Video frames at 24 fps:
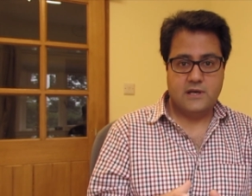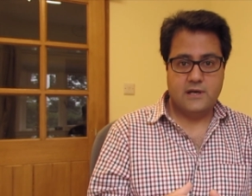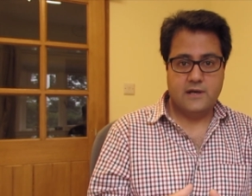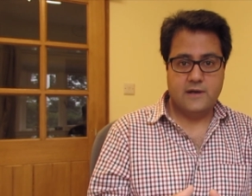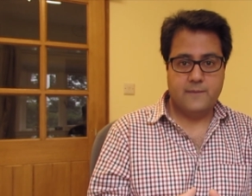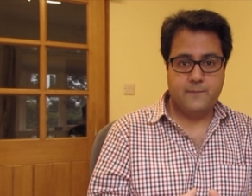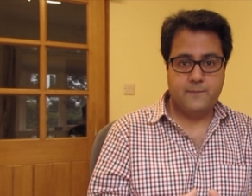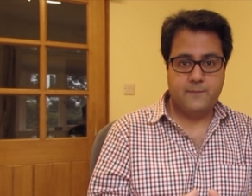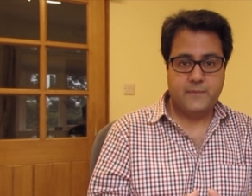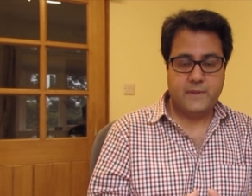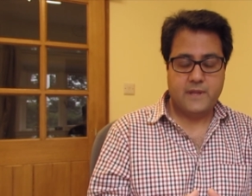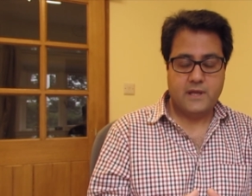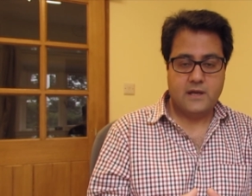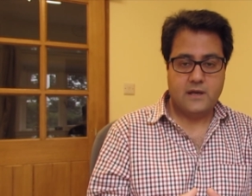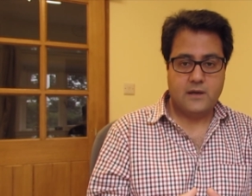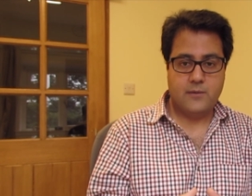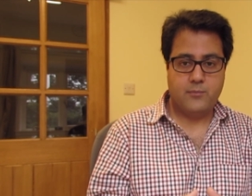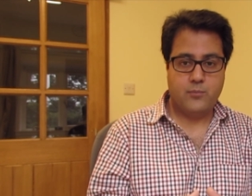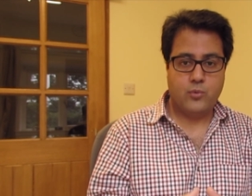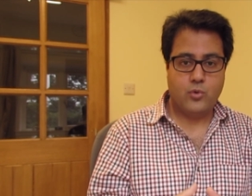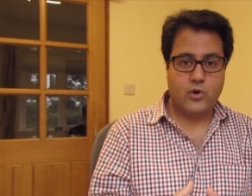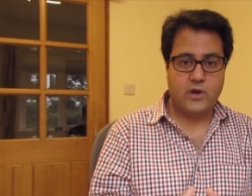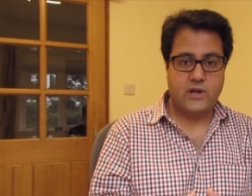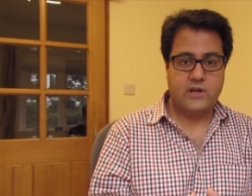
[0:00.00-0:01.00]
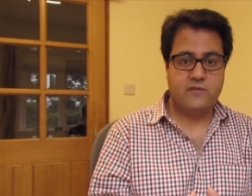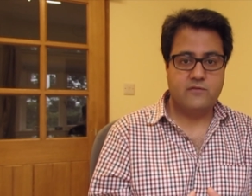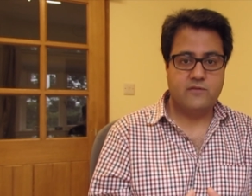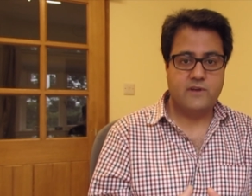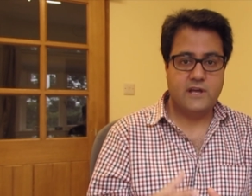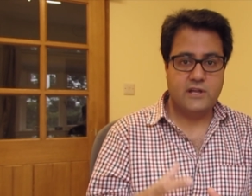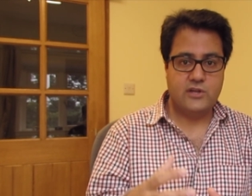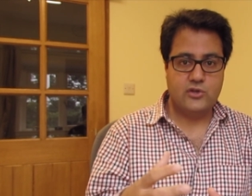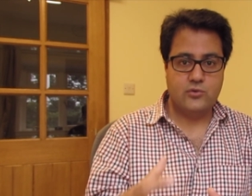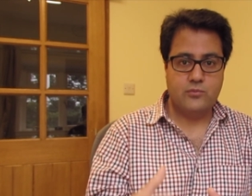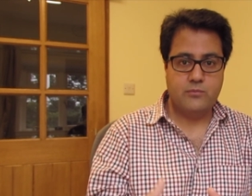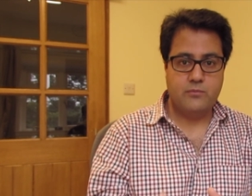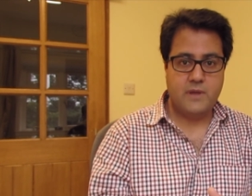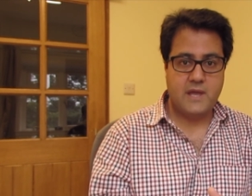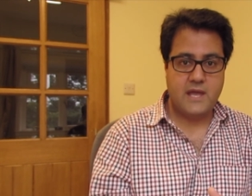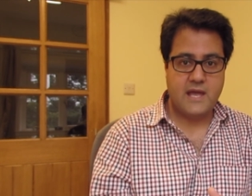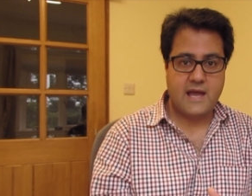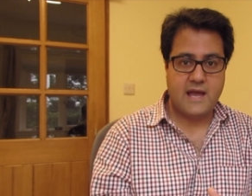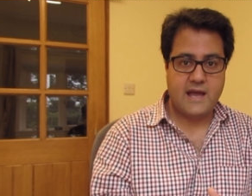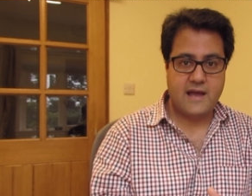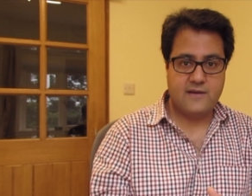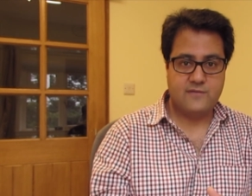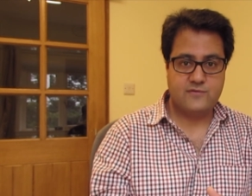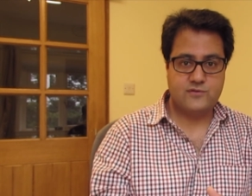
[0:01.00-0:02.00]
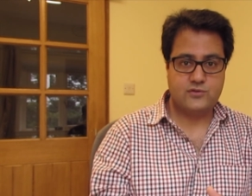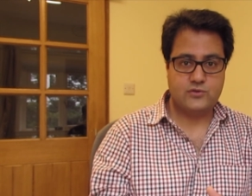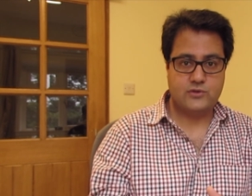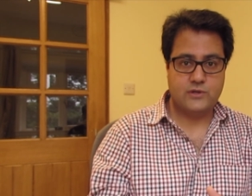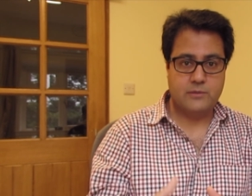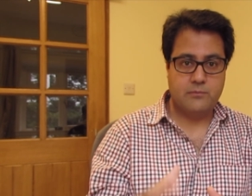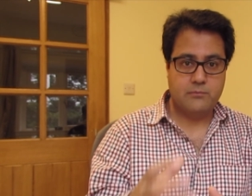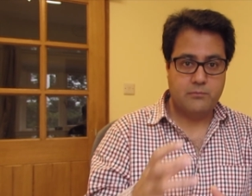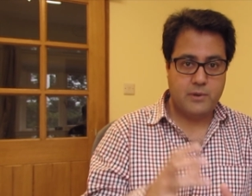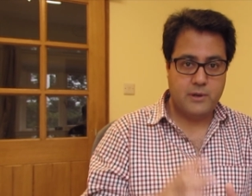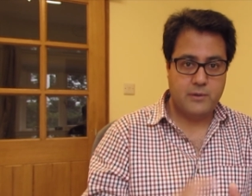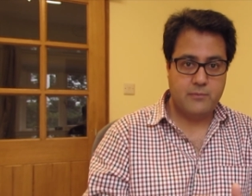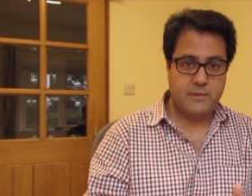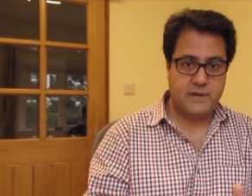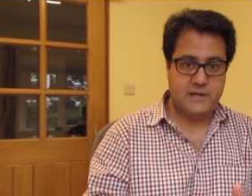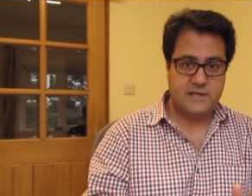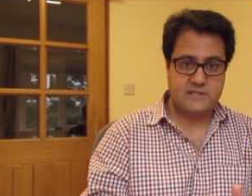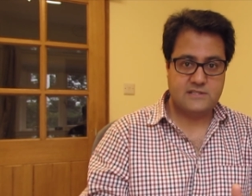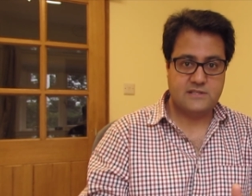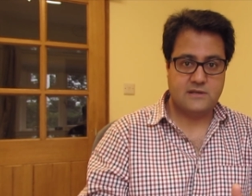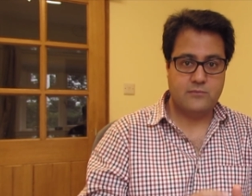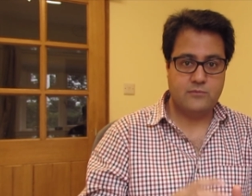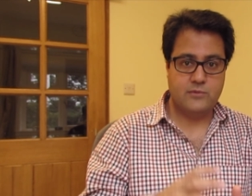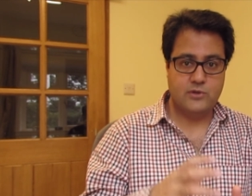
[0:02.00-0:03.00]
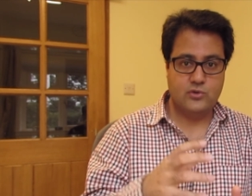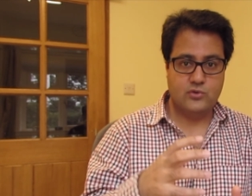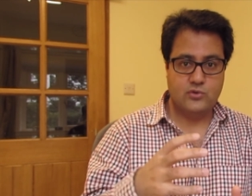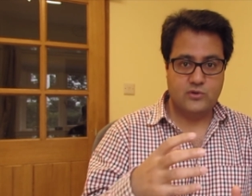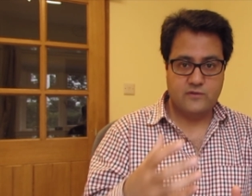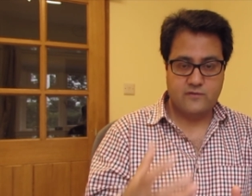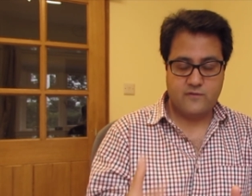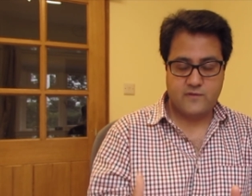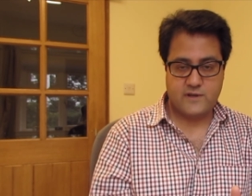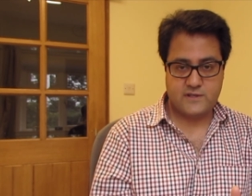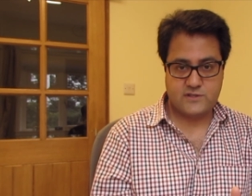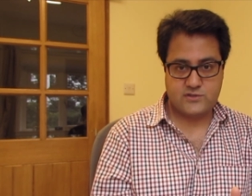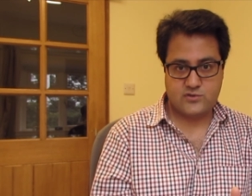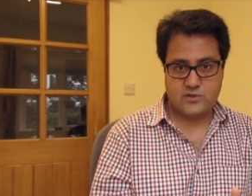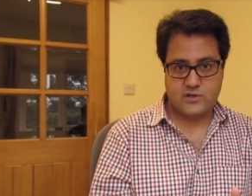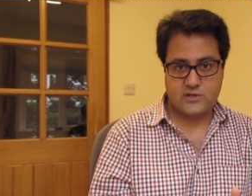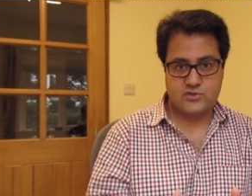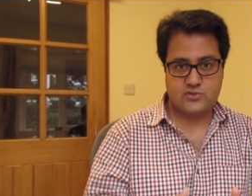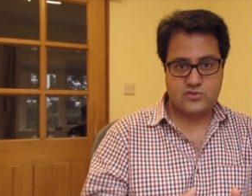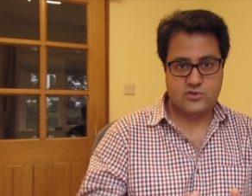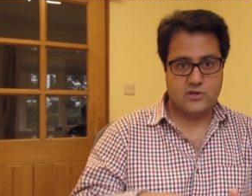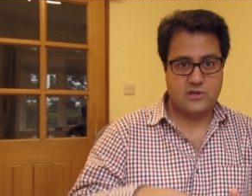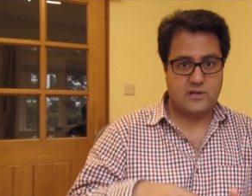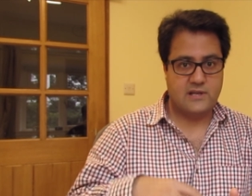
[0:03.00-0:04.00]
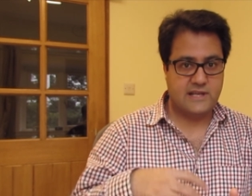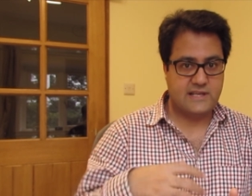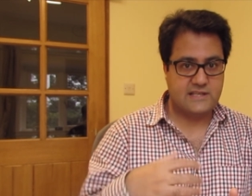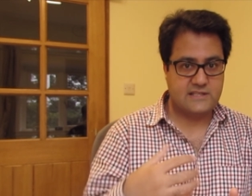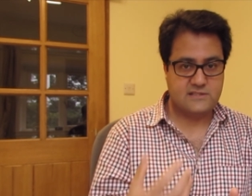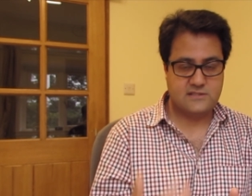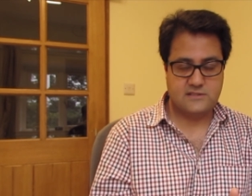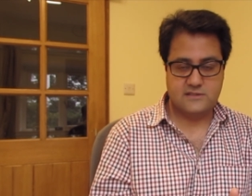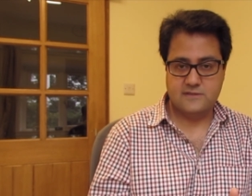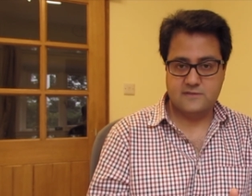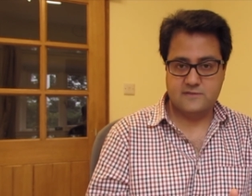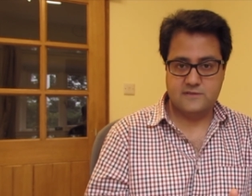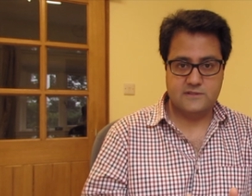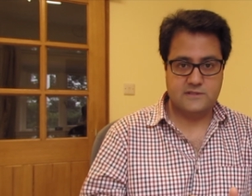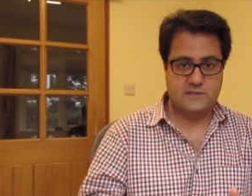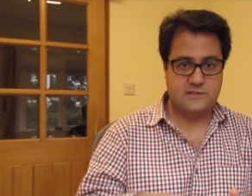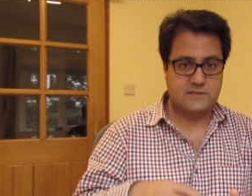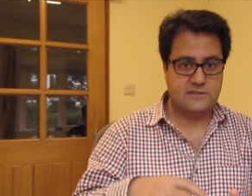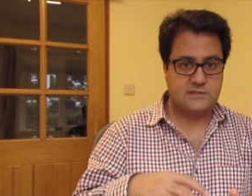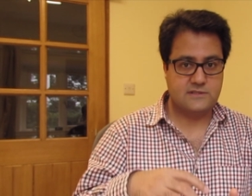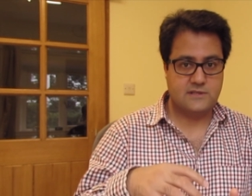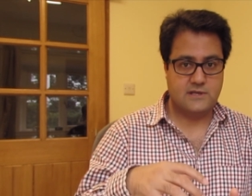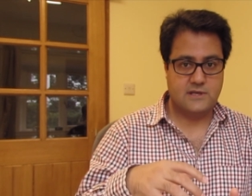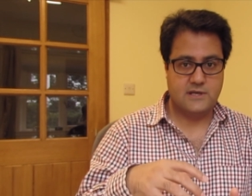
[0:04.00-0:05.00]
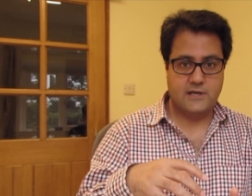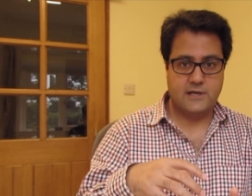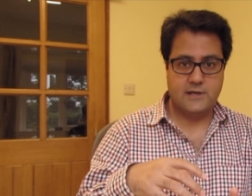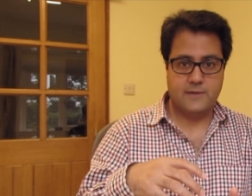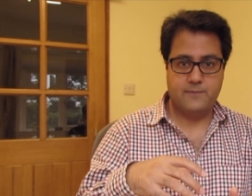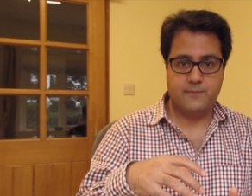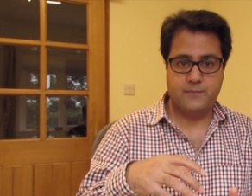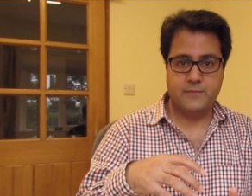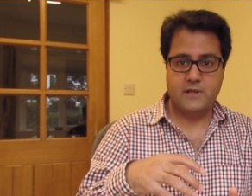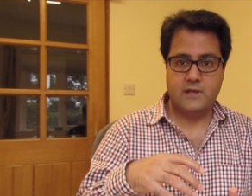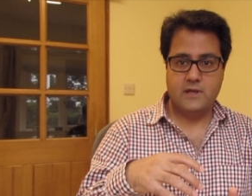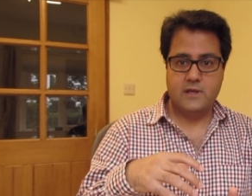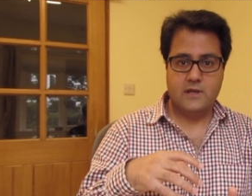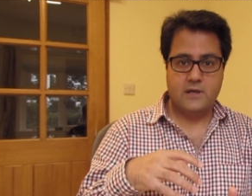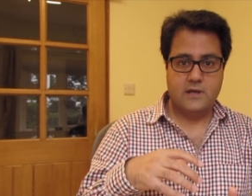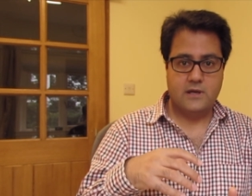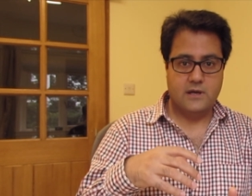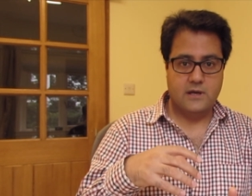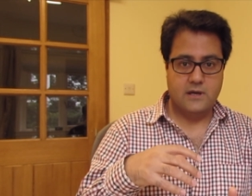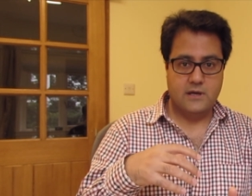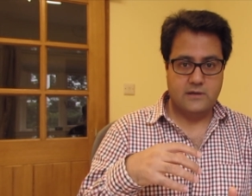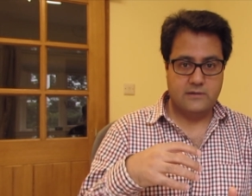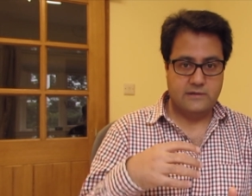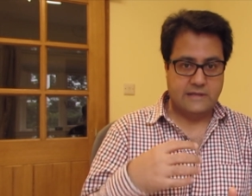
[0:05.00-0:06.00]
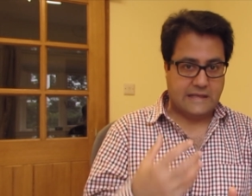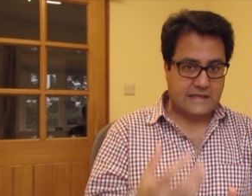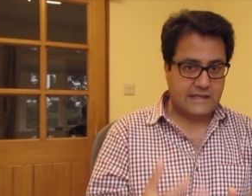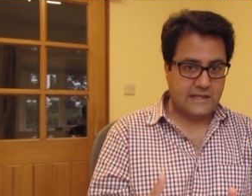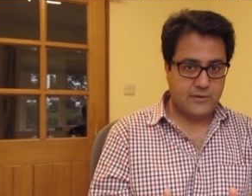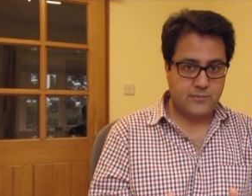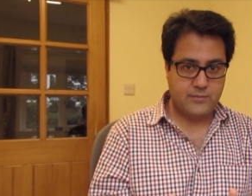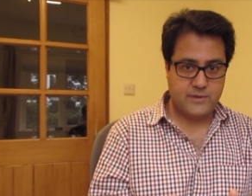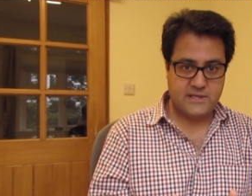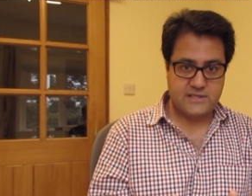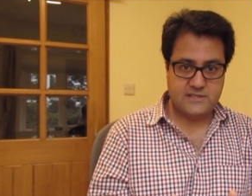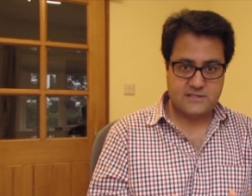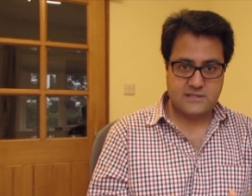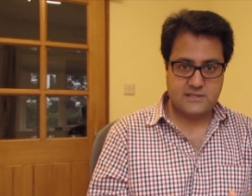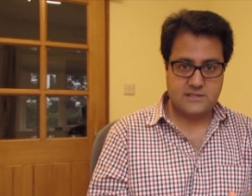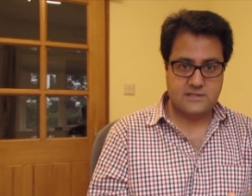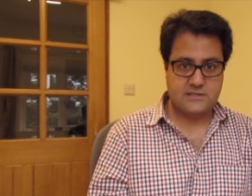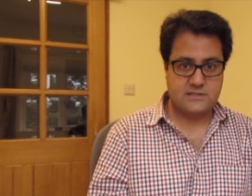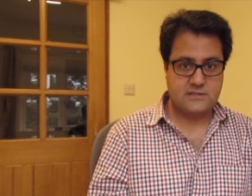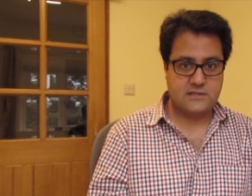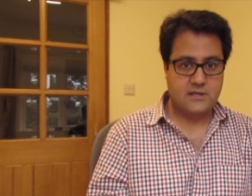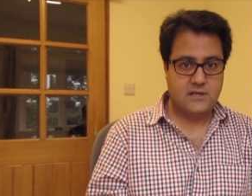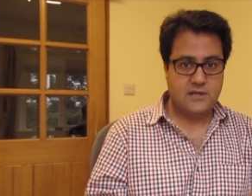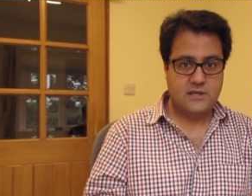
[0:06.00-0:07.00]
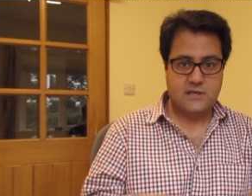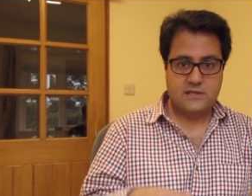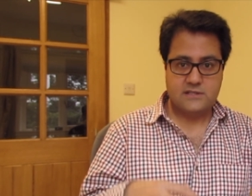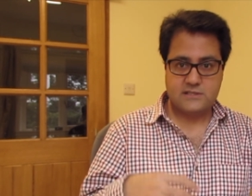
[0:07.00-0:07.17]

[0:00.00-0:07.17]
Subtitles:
a point where you may have to implement some new infrastructure like servers, databases,